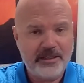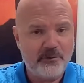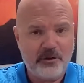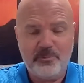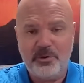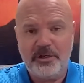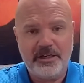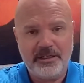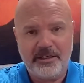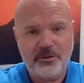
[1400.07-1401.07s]
If you put
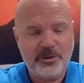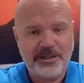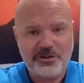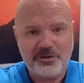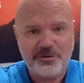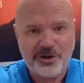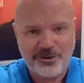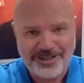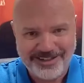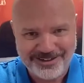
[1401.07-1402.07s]
in, I don't want to get too
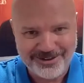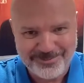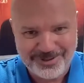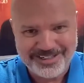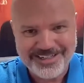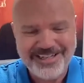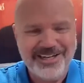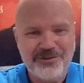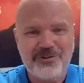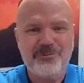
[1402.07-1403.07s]
nerdy here, but
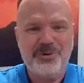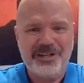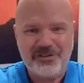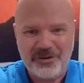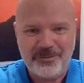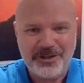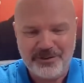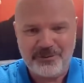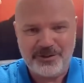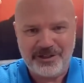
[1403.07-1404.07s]
if you put in some of the
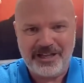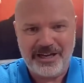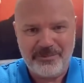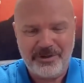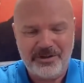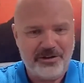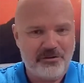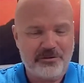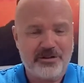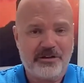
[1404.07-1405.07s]
unfunded liabilities,
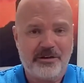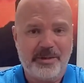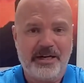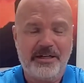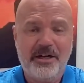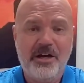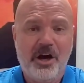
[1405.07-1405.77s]
you're talking about